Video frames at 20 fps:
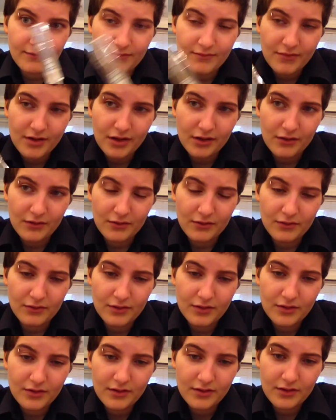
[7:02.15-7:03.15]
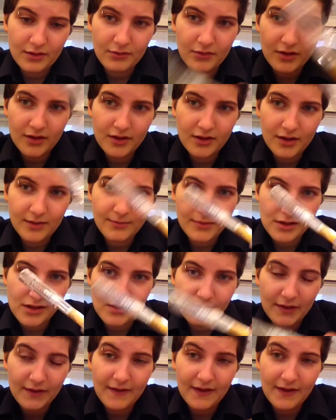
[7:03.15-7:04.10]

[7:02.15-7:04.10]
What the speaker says: so they wanted to give me something